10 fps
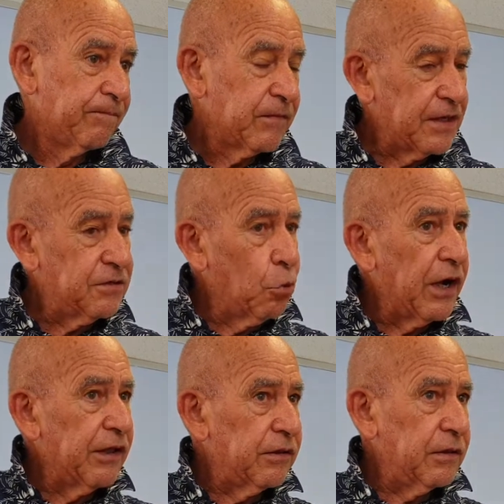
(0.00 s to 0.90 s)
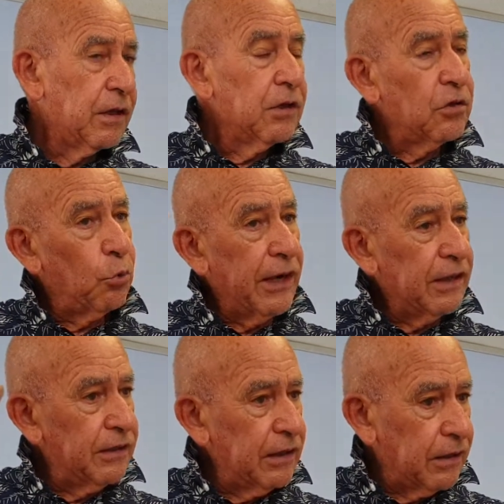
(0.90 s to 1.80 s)
That's the way they're
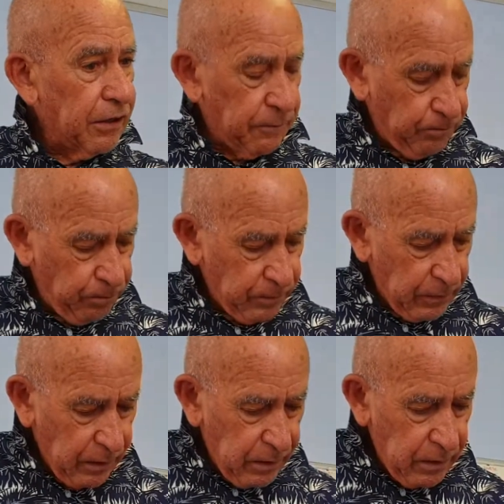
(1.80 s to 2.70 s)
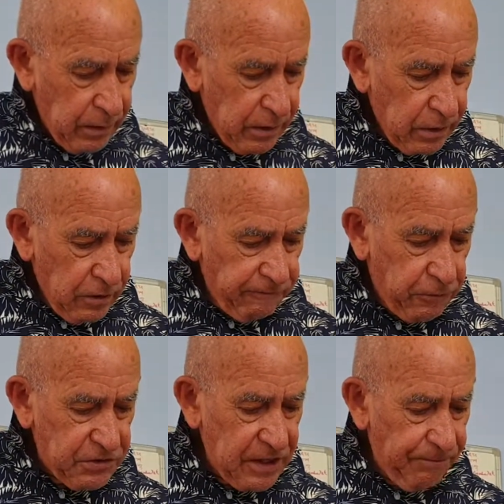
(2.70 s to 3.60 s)
thinking.
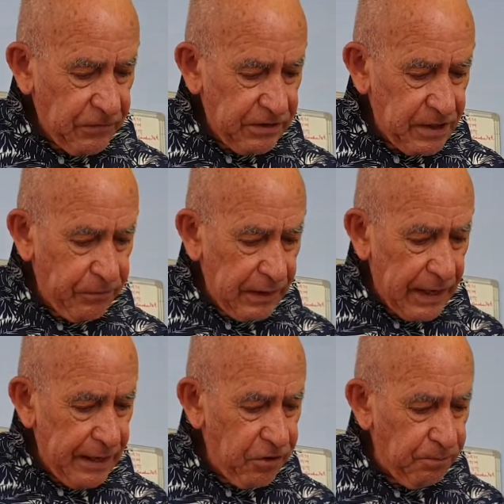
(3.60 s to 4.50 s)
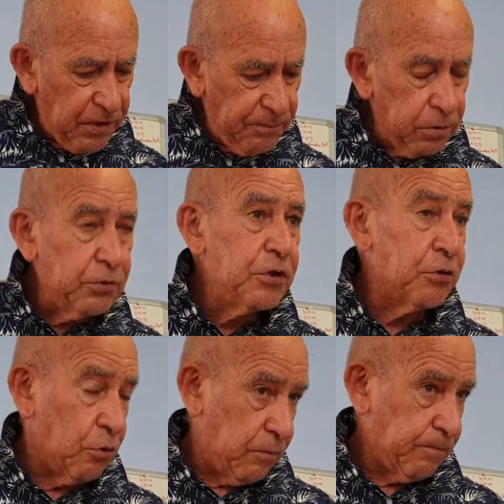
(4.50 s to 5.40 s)
For something other people
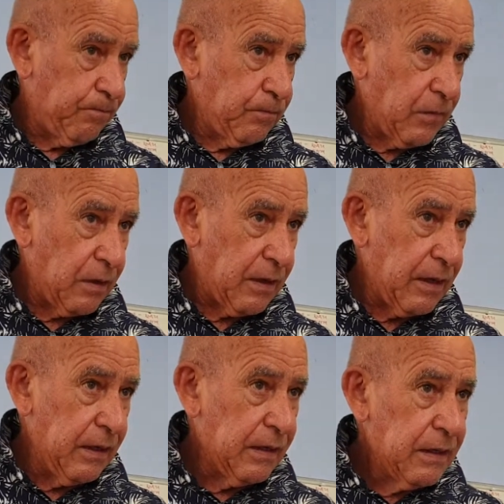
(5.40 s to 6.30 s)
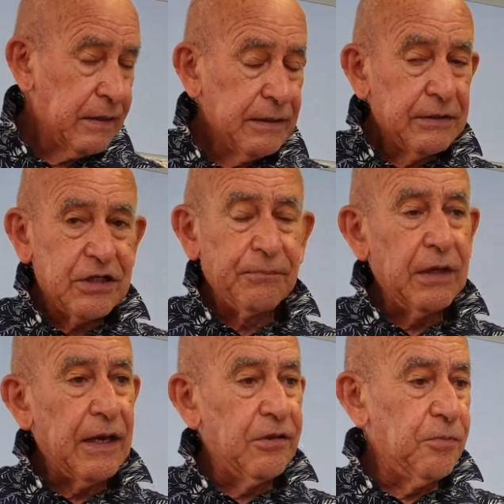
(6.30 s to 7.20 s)
do, okay?
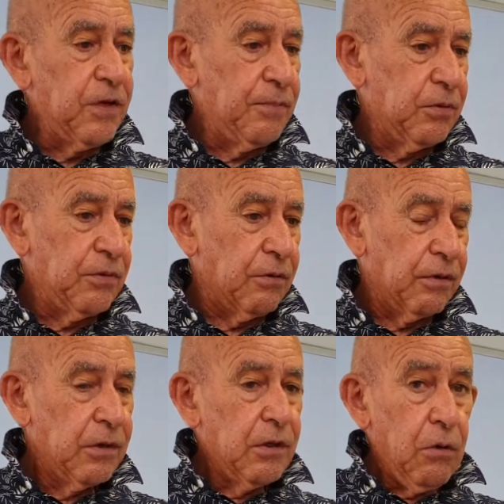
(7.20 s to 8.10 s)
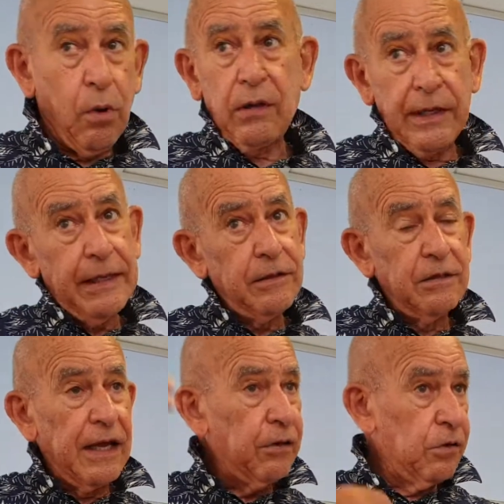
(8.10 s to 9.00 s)
Something other people do. Well, he did
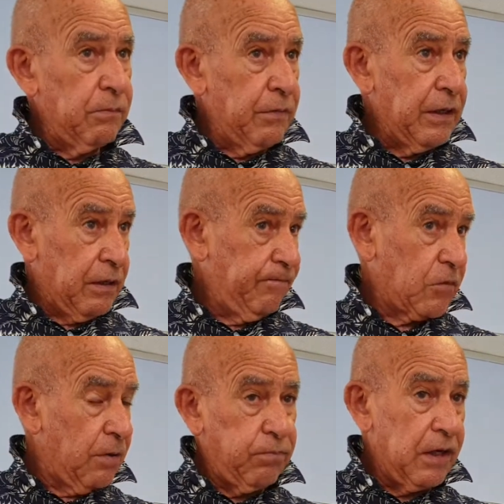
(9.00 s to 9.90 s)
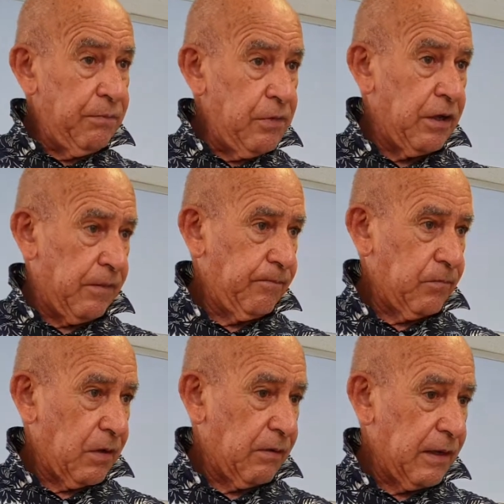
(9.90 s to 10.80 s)
that, not me. Don't blame me,
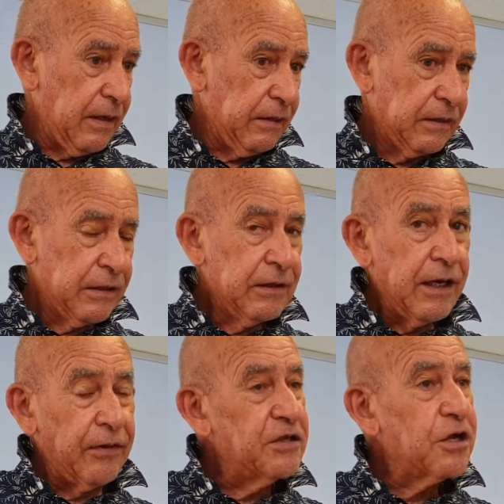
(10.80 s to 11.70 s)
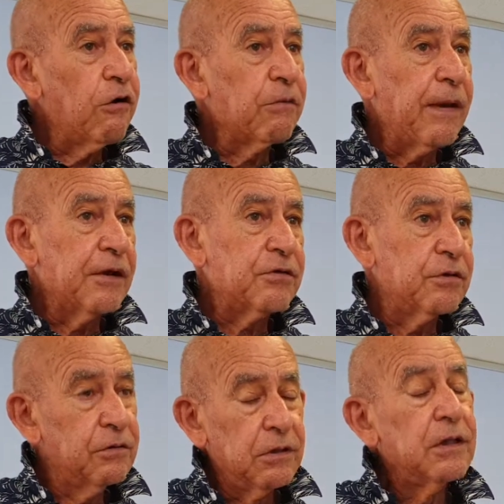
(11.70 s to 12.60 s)
okay? And that's going back
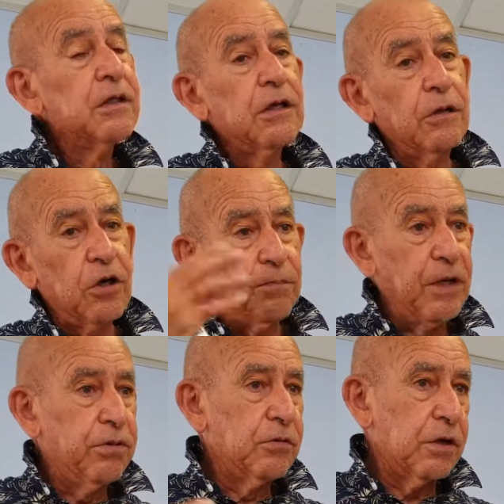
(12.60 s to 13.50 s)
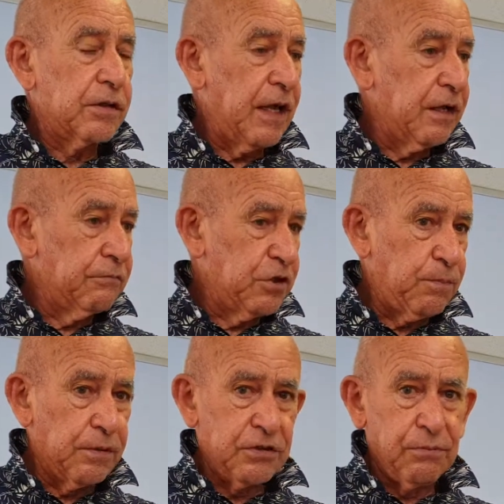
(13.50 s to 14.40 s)
to a lot of people not taking
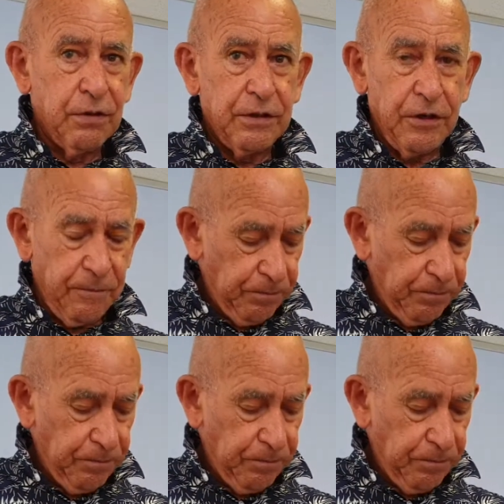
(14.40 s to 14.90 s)
responsibility.